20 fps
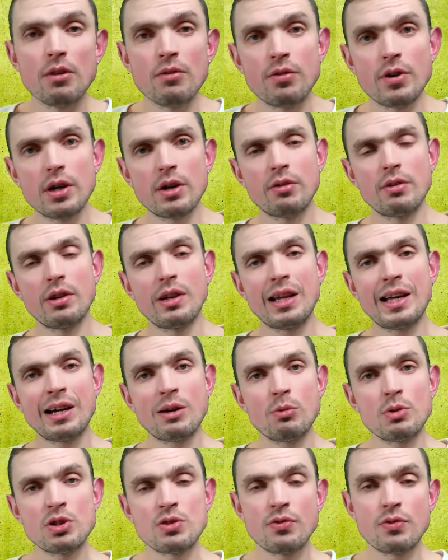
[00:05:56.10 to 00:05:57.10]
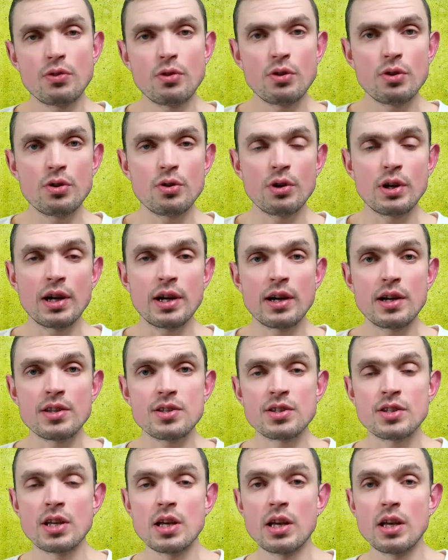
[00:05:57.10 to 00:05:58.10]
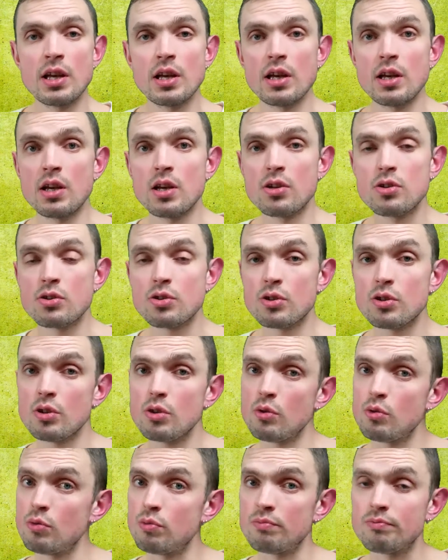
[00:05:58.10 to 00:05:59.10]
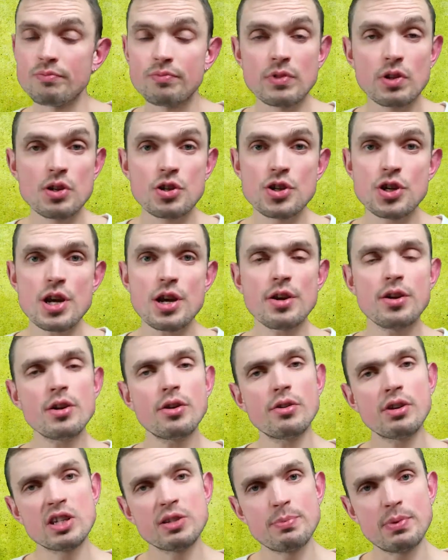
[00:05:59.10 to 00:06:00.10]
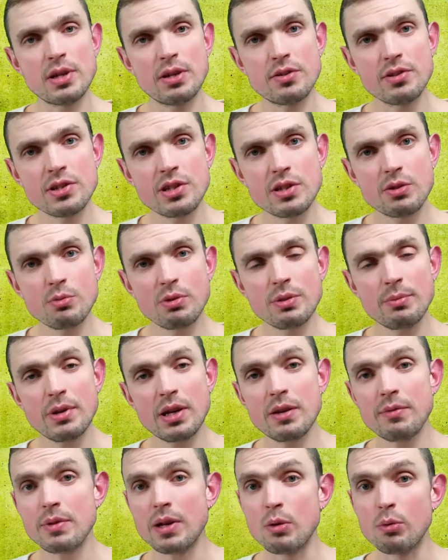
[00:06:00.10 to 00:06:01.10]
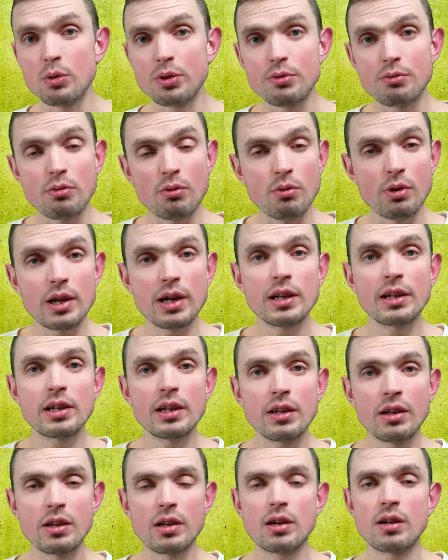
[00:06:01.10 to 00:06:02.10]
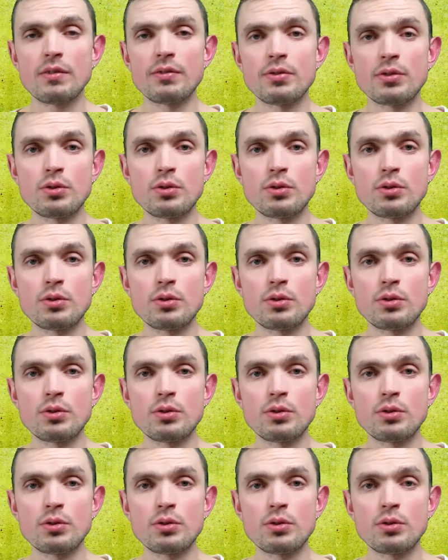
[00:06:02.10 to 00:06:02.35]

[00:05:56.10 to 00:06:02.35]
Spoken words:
foreign language for you guys. So share your experiences with me. I would really love